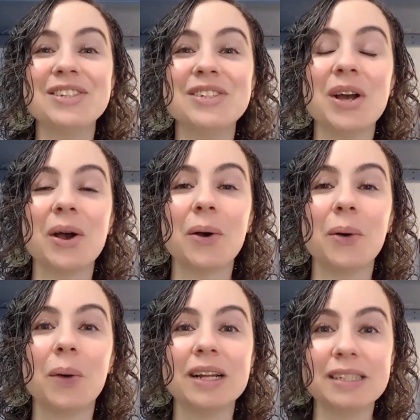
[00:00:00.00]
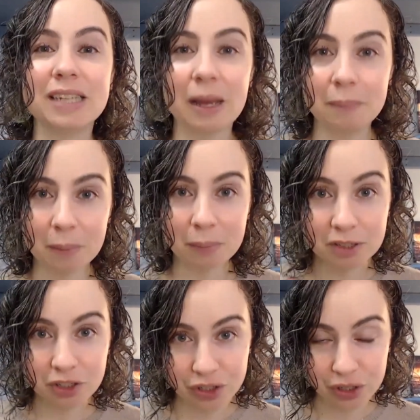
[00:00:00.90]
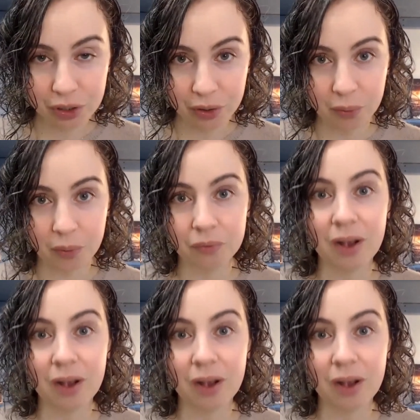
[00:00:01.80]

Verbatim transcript: So tip number 2